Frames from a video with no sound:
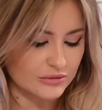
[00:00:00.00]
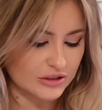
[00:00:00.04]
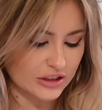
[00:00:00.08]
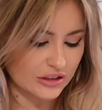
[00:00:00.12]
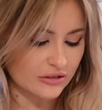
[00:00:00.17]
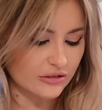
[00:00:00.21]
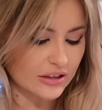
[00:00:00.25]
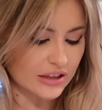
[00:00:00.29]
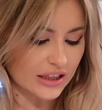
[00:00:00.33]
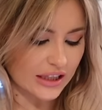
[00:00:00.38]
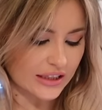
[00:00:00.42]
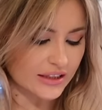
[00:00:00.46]

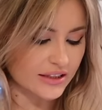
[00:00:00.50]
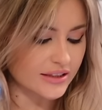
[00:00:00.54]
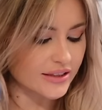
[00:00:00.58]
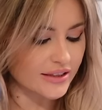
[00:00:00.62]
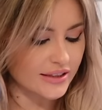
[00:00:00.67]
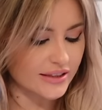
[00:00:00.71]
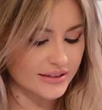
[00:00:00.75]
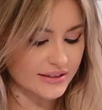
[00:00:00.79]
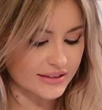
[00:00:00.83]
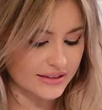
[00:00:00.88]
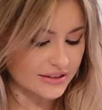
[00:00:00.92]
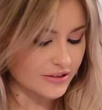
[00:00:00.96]
so glad that
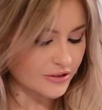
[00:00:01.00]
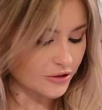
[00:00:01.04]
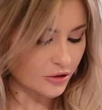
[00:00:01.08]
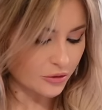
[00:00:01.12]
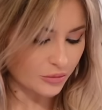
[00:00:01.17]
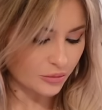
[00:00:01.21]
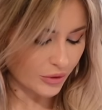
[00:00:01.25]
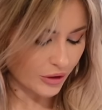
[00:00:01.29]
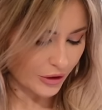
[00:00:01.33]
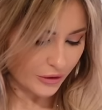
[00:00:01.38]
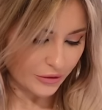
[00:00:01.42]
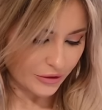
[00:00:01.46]
it didn't
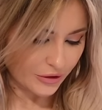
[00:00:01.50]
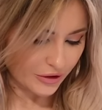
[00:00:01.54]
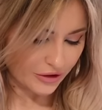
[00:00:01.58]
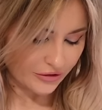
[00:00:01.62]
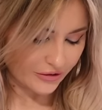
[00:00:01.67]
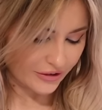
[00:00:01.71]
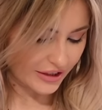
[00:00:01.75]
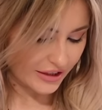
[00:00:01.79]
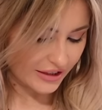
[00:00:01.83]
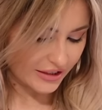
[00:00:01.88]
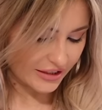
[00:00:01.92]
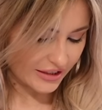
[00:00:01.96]
come broken or
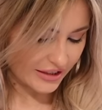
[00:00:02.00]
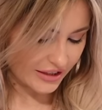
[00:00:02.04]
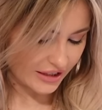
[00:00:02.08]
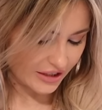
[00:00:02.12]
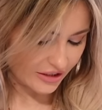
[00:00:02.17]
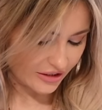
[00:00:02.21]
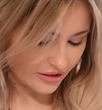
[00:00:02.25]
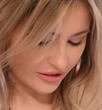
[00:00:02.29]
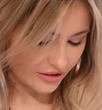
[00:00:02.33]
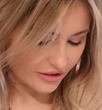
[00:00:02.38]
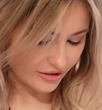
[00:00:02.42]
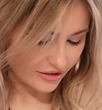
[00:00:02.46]
anything
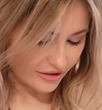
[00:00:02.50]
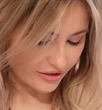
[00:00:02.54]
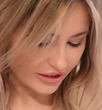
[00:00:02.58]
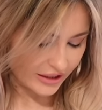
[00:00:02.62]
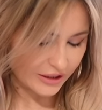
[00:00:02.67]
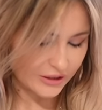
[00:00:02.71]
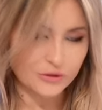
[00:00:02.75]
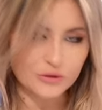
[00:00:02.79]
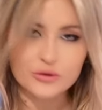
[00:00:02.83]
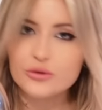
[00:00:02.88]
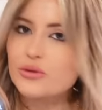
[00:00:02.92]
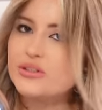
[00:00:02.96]
either. I
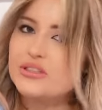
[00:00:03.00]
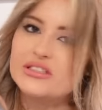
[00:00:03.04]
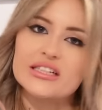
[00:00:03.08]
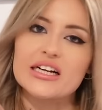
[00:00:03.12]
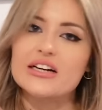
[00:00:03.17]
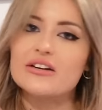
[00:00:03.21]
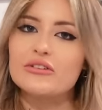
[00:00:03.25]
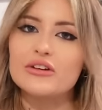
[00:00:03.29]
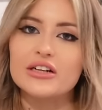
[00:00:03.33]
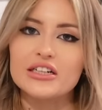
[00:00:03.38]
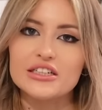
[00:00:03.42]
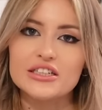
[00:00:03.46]
always
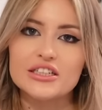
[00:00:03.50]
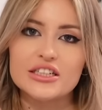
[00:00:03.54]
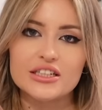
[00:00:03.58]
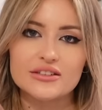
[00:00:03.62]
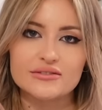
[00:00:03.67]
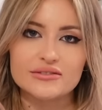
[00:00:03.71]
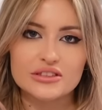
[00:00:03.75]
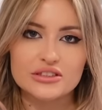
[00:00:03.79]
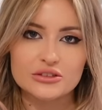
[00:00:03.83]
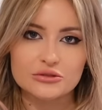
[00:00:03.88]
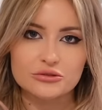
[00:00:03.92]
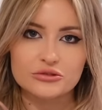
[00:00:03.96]
get really
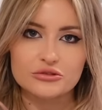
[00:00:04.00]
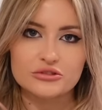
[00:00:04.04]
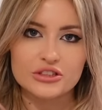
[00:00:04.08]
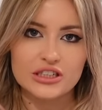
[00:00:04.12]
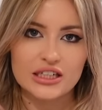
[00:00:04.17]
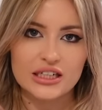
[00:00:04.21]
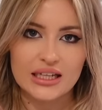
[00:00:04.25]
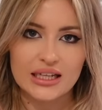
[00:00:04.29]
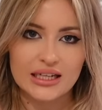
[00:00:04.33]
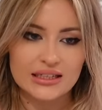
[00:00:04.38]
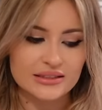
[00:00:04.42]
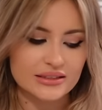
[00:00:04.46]
nervous ordering
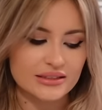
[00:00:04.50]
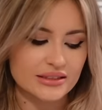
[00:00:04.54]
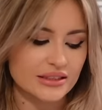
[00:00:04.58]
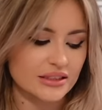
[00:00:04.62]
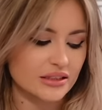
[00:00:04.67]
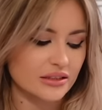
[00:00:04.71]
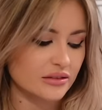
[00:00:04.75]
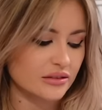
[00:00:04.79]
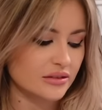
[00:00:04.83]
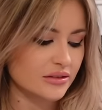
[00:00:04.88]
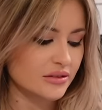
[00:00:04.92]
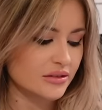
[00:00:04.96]
glass
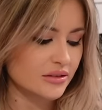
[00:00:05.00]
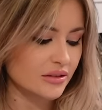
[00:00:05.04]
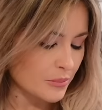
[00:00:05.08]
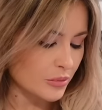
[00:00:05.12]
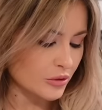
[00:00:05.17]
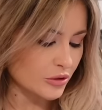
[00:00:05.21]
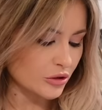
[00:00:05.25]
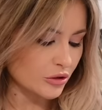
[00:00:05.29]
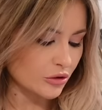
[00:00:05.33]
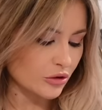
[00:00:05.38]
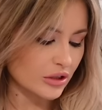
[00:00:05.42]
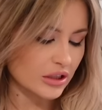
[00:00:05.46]
things,
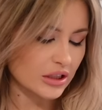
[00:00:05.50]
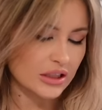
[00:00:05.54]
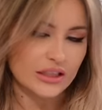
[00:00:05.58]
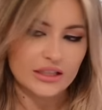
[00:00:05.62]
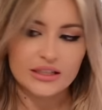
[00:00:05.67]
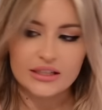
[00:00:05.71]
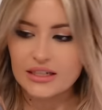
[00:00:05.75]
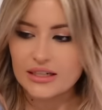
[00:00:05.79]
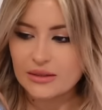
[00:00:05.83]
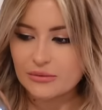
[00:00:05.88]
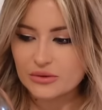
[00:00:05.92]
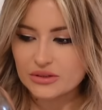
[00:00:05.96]
but
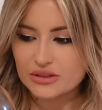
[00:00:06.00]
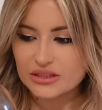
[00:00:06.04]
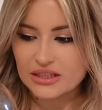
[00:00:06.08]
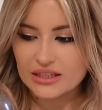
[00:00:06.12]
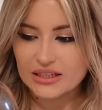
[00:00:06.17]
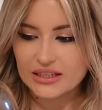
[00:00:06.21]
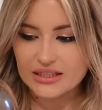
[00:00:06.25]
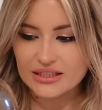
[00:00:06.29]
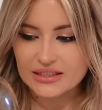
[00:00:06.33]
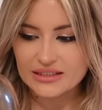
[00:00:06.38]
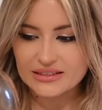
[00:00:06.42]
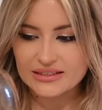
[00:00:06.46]
luckily it was
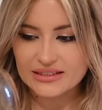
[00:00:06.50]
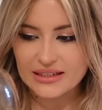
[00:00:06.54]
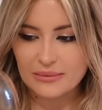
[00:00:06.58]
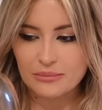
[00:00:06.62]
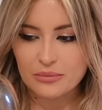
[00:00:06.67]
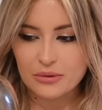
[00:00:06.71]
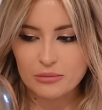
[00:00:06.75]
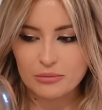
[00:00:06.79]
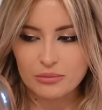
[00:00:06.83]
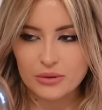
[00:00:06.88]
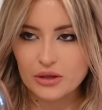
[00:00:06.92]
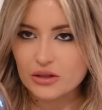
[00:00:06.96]
like in a
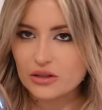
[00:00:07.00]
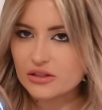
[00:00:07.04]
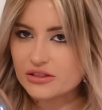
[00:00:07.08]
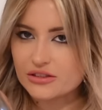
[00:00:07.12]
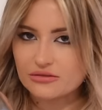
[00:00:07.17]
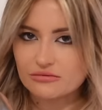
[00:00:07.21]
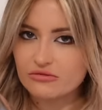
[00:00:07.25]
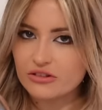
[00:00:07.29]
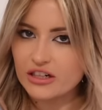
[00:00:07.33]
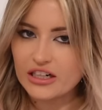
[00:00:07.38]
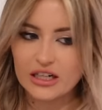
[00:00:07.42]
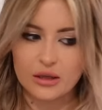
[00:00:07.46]
separate box
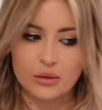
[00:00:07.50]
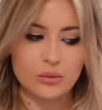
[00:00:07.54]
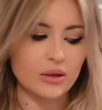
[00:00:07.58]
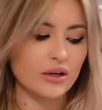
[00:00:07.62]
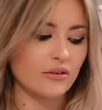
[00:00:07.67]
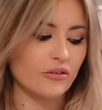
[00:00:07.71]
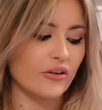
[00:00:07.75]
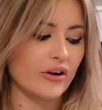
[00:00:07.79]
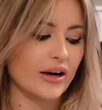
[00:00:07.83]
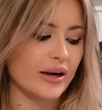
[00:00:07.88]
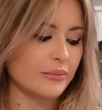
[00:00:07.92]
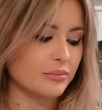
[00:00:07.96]
and really
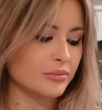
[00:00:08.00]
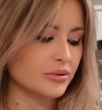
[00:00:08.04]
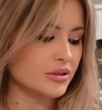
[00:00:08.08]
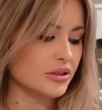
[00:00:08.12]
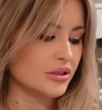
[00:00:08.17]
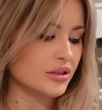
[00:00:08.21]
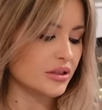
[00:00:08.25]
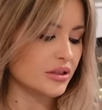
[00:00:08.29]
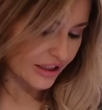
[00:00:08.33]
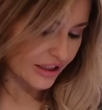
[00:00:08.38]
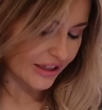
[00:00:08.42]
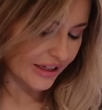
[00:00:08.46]
well wrapped.
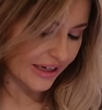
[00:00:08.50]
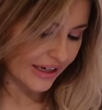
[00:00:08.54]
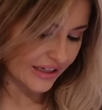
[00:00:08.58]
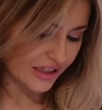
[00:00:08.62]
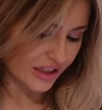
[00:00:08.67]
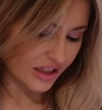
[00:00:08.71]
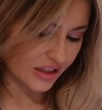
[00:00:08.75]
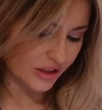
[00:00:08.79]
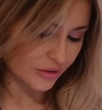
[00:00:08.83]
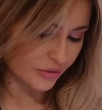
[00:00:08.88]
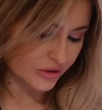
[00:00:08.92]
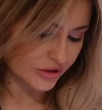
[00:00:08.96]

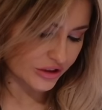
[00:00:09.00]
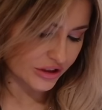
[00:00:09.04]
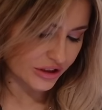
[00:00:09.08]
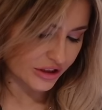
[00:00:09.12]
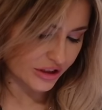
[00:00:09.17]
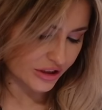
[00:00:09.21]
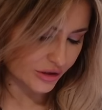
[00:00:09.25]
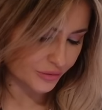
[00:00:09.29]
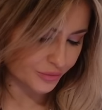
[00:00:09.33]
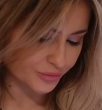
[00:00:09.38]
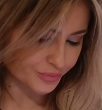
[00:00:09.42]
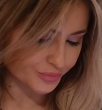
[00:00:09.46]
again, there was
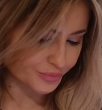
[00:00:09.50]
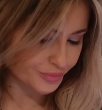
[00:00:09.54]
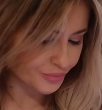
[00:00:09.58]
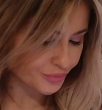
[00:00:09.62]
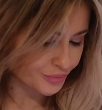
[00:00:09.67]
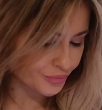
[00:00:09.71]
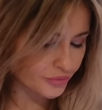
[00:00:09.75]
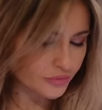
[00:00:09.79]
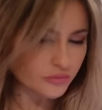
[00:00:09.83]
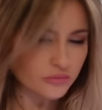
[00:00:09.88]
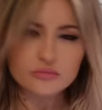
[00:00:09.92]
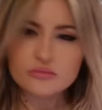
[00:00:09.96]

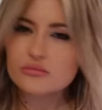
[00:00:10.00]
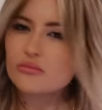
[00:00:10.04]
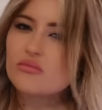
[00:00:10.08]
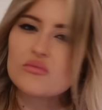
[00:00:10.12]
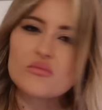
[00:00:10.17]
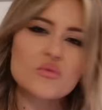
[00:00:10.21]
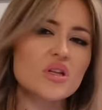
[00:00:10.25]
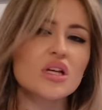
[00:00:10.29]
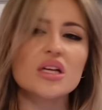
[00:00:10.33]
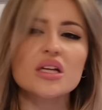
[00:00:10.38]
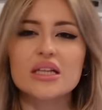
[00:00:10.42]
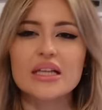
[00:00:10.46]

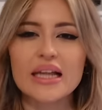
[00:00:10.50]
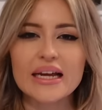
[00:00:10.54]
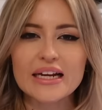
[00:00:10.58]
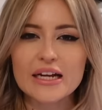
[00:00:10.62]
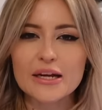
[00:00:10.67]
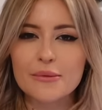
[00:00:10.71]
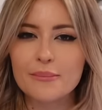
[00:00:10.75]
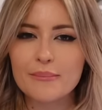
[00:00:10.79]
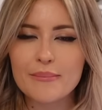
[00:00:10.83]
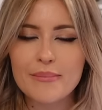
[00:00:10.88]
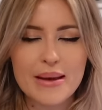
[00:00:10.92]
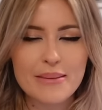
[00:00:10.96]
like
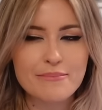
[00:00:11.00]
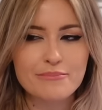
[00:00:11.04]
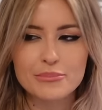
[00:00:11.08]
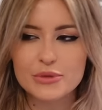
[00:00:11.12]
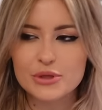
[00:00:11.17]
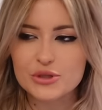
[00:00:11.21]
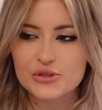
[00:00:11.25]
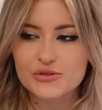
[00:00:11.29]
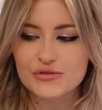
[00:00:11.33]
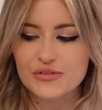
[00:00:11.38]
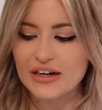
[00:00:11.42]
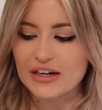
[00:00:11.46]
a
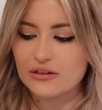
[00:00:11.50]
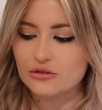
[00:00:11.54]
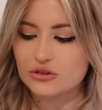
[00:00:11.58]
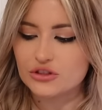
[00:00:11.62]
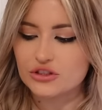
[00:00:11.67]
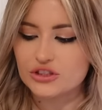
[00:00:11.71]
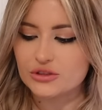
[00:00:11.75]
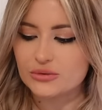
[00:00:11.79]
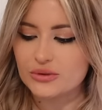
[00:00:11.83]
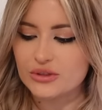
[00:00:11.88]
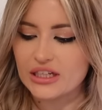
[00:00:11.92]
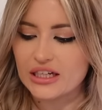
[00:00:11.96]
members
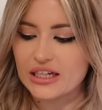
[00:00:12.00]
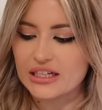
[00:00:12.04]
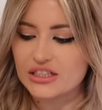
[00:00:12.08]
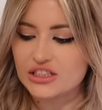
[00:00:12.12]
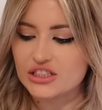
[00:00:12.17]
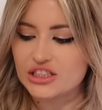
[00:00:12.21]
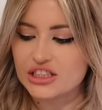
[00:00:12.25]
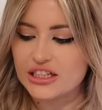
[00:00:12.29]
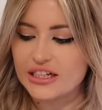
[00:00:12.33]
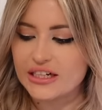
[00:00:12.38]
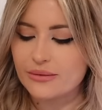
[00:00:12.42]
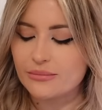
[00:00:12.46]
voucher with
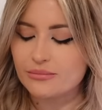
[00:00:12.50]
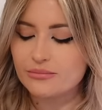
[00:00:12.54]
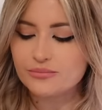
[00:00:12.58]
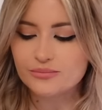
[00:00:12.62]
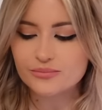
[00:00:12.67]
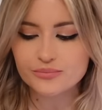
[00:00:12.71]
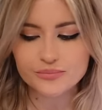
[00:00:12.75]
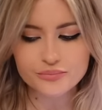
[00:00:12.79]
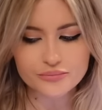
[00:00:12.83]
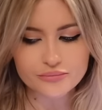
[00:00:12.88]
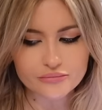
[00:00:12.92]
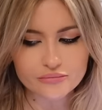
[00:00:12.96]
H&M. And
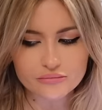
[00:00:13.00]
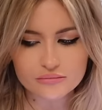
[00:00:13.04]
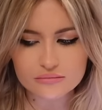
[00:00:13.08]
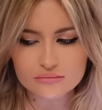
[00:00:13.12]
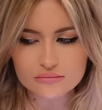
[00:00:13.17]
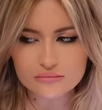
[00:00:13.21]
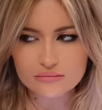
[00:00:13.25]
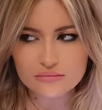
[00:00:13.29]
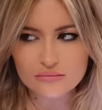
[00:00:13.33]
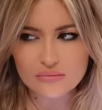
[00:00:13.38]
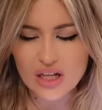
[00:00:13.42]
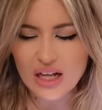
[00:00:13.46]

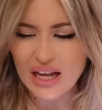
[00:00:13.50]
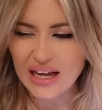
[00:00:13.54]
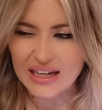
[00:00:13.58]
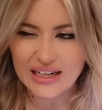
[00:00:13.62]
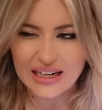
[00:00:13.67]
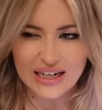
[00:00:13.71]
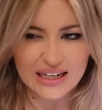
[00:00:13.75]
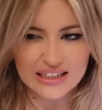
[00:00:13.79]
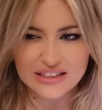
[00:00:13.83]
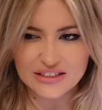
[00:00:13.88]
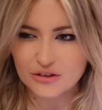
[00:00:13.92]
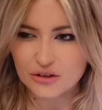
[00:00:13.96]

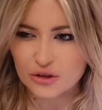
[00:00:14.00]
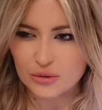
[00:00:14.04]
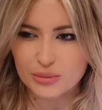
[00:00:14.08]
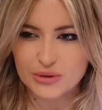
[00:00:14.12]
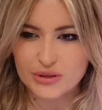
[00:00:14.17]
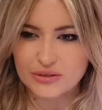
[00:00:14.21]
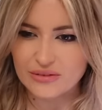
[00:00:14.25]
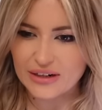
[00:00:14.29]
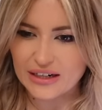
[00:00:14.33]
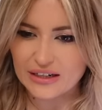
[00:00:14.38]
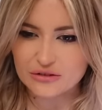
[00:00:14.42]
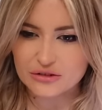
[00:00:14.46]
I had a couple
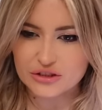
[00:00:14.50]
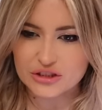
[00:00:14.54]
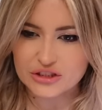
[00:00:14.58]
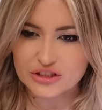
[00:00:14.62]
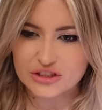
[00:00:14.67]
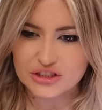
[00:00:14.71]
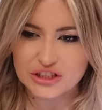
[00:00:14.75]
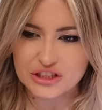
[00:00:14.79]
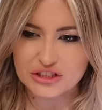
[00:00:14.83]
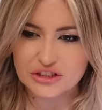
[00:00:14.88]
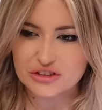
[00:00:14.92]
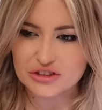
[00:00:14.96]
of vouchers
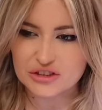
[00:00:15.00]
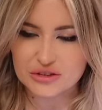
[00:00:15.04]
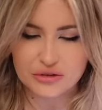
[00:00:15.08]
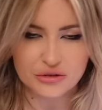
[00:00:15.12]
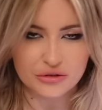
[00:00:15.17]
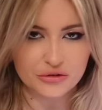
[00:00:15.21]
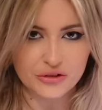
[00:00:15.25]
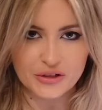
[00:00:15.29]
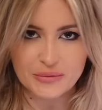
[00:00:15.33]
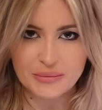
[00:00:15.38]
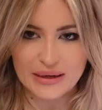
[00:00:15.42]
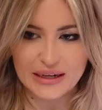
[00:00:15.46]
to use, a
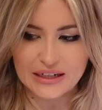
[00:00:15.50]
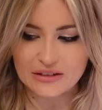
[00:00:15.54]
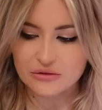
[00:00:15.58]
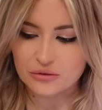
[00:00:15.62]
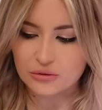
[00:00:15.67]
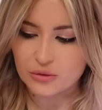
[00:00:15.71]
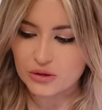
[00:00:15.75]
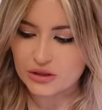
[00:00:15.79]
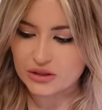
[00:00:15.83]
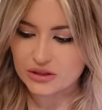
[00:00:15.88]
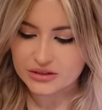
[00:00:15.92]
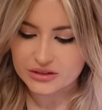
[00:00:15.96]
£3
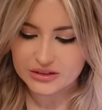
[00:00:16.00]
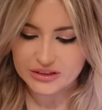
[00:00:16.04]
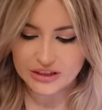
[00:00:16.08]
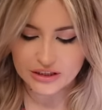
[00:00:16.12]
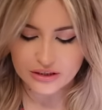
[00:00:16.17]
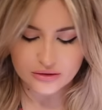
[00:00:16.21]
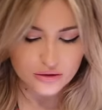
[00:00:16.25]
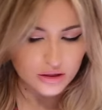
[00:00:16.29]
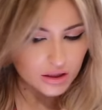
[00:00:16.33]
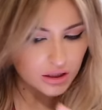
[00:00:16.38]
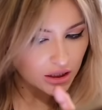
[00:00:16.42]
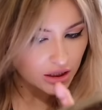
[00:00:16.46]
one,
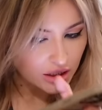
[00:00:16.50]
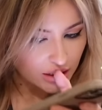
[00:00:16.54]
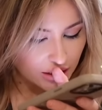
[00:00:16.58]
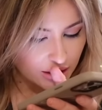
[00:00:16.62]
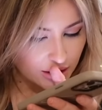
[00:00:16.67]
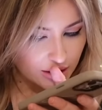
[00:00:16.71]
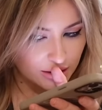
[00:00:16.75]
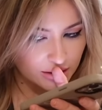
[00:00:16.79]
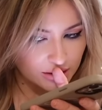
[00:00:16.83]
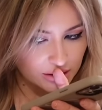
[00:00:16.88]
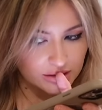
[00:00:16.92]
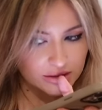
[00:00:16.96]
so
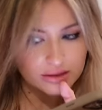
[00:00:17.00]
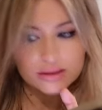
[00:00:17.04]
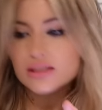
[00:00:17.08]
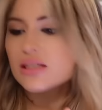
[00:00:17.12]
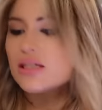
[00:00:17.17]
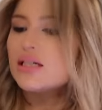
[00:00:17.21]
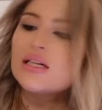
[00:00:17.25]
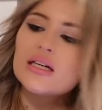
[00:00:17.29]
I